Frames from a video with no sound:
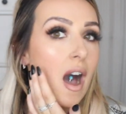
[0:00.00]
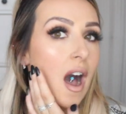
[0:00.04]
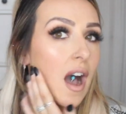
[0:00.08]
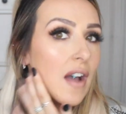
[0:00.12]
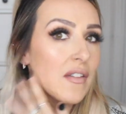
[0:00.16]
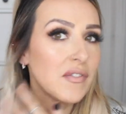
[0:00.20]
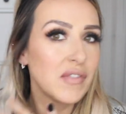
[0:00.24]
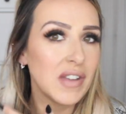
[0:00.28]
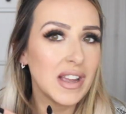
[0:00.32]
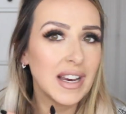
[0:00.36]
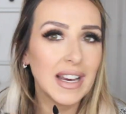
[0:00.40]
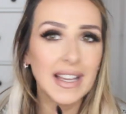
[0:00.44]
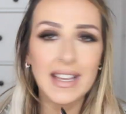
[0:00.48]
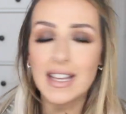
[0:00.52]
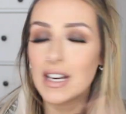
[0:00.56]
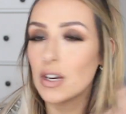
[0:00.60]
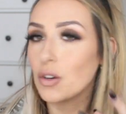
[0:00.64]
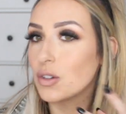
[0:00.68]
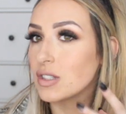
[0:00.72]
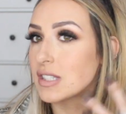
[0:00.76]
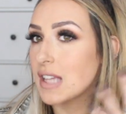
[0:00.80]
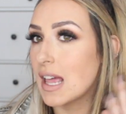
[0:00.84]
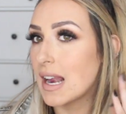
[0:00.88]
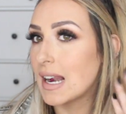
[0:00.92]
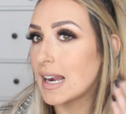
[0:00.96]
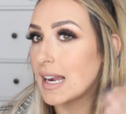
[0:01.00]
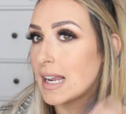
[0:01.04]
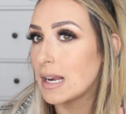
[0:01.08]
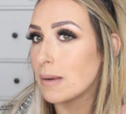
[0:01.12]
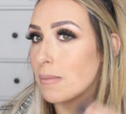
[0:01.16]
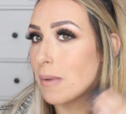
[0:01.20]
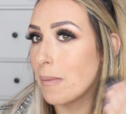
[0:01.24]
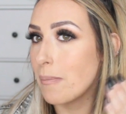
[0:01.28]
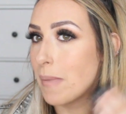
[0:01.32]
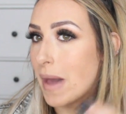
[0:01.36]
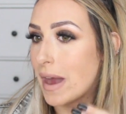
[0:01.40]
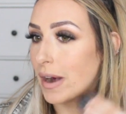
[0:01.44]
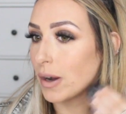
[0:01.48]
I feel like it looks a little
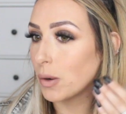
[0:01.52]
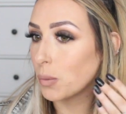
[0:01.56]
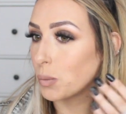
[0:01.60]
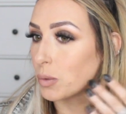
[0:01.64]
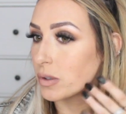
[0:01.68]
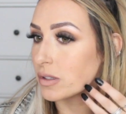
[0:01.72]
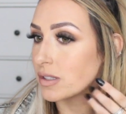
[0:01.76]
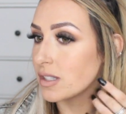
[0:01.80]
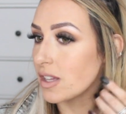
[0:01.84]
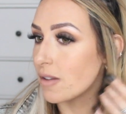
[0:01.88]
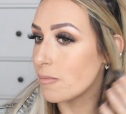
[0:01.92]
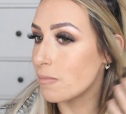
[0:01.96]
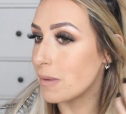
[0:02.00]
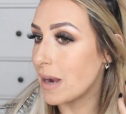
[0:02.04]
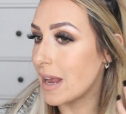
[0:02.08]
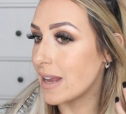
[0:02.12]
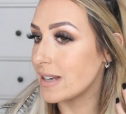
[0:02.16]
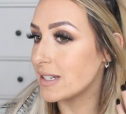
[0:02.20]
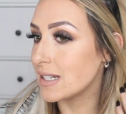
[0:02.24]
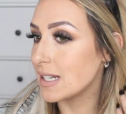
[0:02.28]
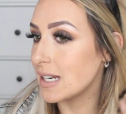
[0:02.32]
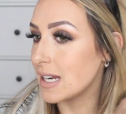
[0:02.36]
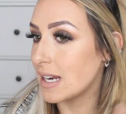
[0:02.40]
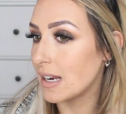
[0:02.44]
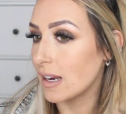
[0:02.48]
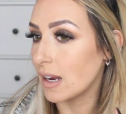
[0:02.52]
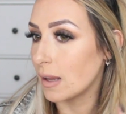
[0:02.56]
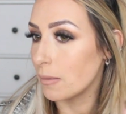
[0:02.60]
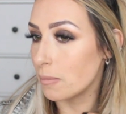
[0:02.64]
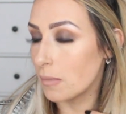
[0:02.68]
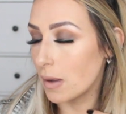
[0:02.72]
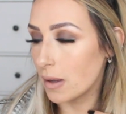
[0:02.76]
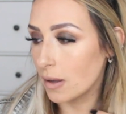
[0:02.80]
bit better once I blended in like